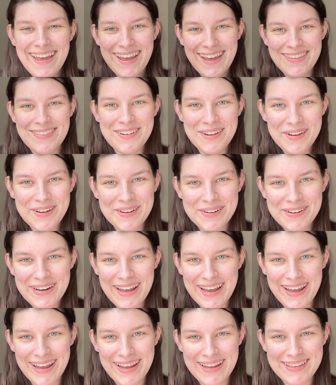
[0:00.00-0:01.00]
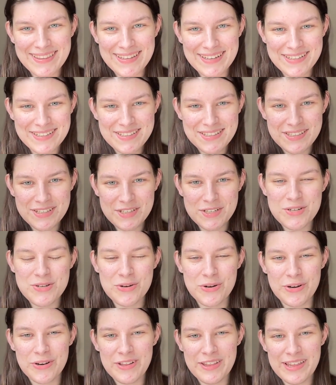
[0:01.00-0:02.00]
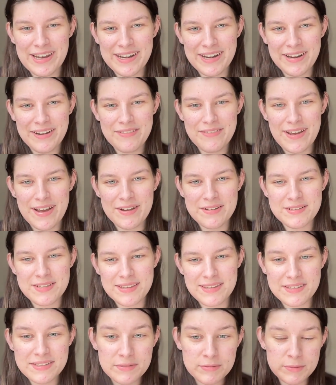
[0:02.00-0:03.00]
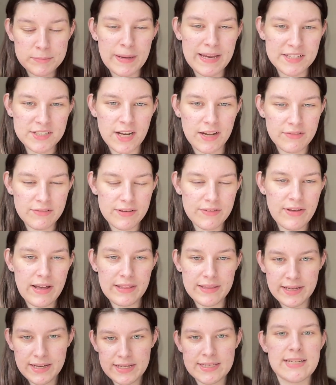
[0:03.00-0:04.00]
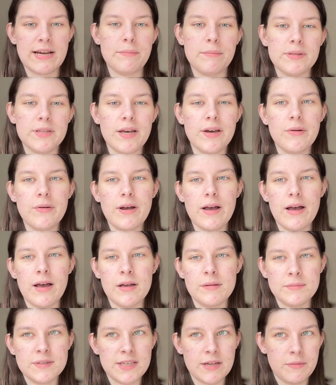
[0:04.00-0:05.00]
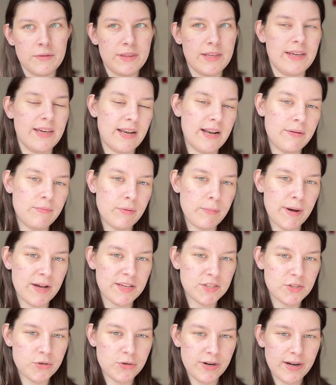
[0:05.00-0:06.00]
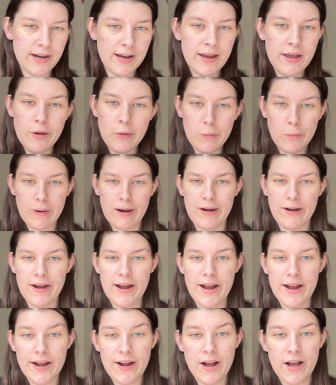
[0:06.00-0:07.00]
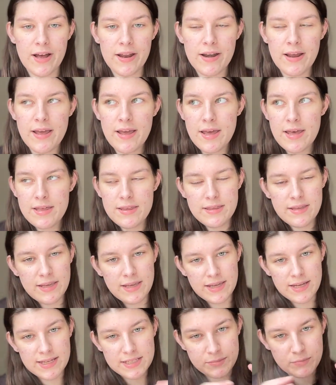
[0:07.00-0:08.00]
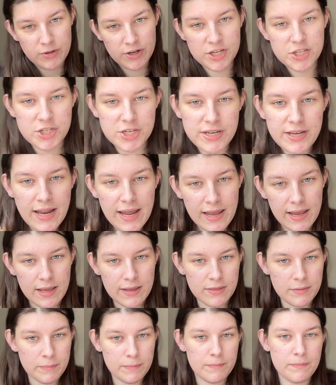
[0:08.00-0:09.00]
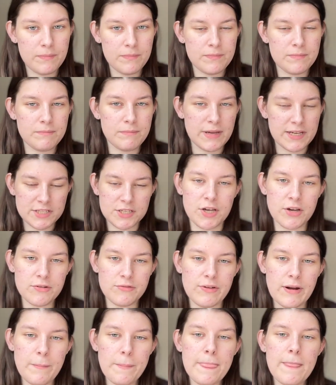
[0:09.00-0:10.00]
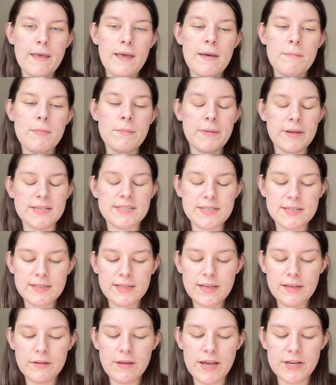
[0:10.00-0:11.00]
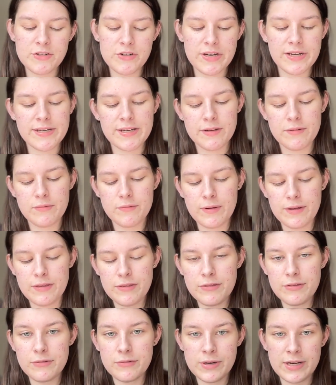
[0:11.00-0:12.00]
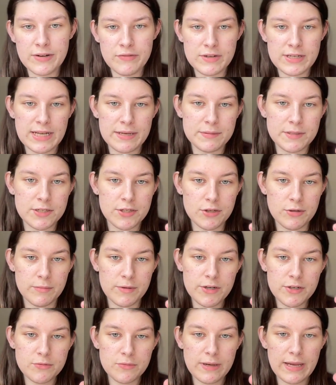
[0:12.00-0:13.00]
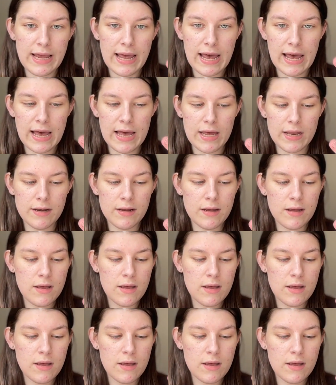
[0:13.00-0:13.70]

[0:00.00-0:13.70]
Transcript: and the code. And thanks to the tutorial that I found, this was based off of. I'll link it down below. Same with the GitHub repository where I got the inspiration and the base code from. But basically, I trained it with three different types of tumors. We had